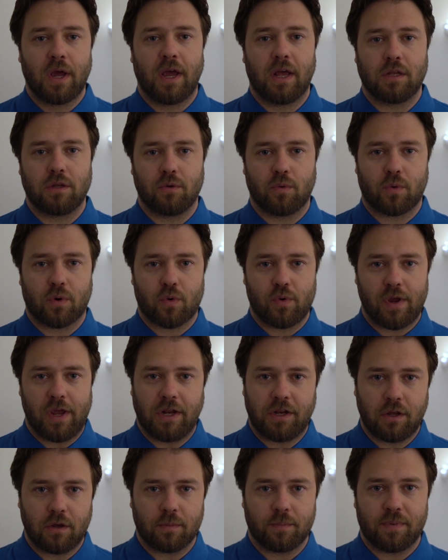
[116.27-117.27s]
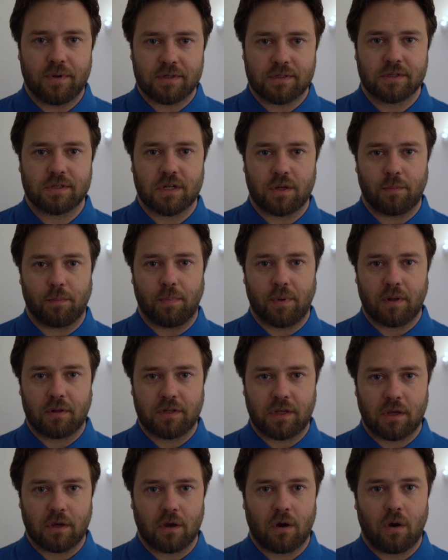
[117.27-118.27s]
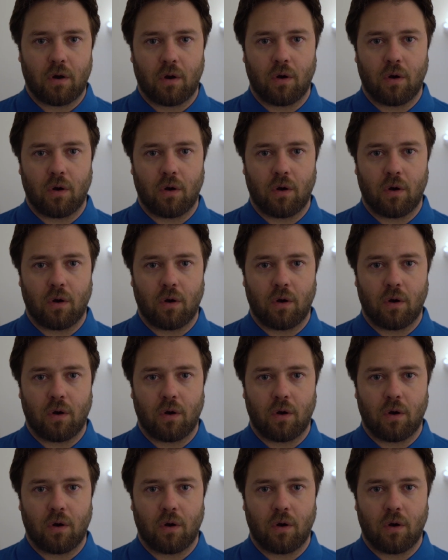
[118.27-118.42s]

and you're creating your business and building